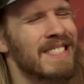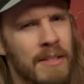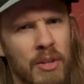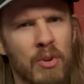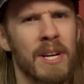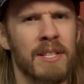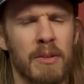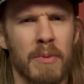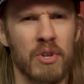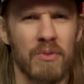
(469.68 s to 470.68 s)
there is
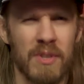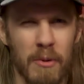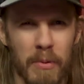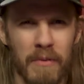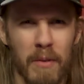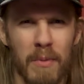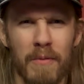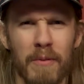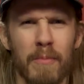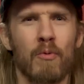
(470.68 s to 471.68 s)
some issues that'll prevent me
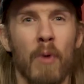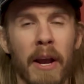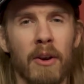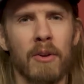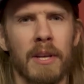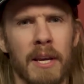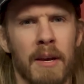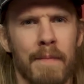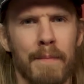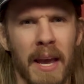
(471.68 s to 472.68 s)
from regularly
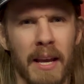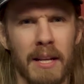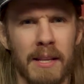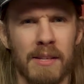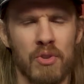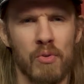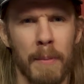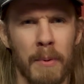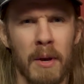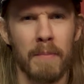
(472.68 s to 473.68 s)
making this
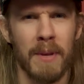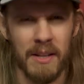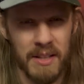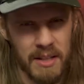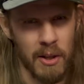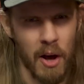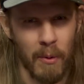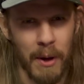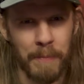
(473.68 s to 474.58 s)
trip because it's a long one.